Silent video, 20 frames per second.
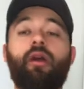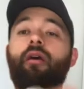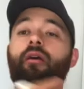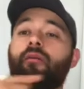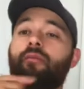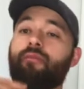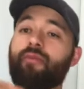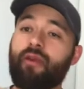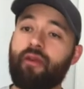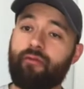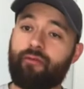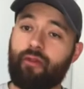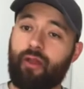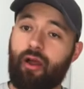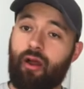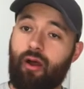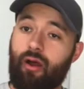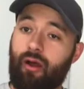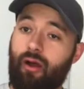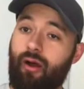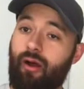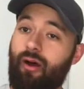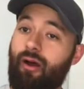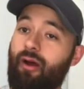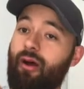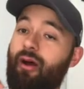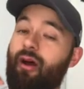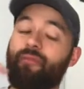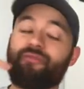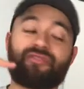B
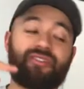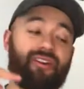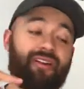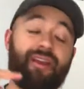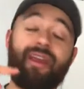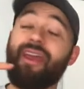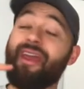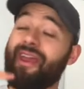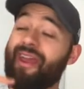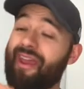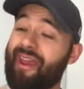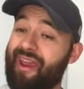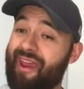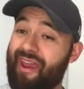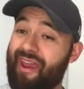flat, I'm sorry, A.